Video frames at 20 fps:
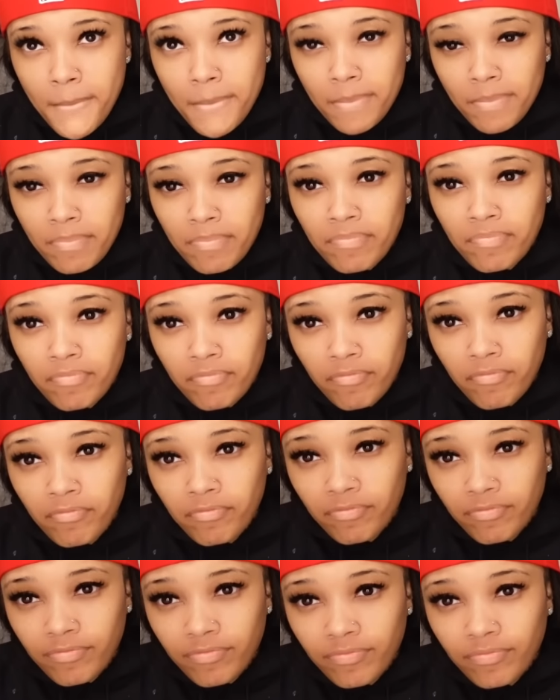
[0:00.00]

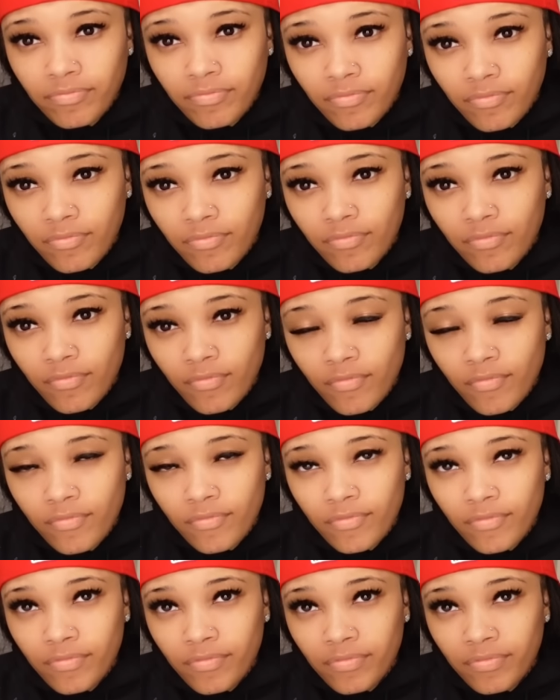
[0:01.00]

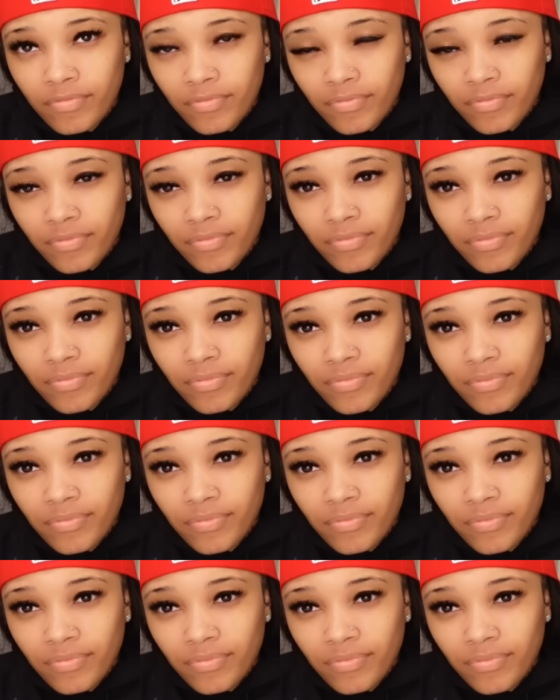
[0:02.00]
This person isn't speaking.